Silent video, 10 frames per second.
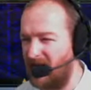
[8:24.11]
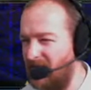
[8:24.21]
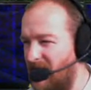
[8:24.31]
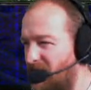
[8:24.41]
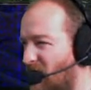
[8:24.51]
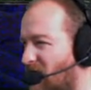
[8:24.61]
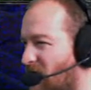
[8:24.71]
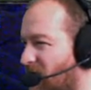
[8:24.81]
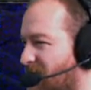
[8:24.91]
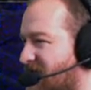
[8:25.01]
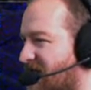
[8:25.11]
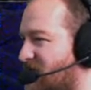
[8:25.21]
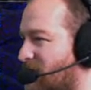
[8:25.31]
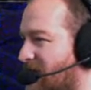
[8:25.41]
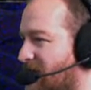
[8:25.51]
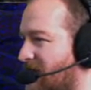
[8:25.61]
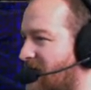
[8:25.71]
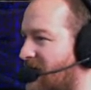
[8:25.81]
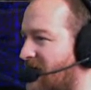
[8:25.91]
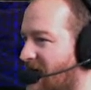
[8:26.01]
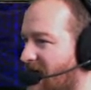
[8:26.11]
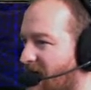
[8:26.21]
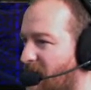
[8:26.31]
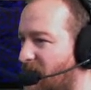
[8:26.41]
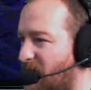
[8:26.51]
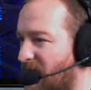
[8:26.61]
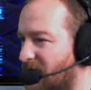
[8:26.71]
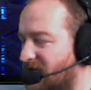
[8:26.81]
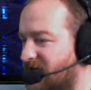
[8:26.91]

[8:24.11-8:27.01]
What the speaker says: I'm not 100% sure, but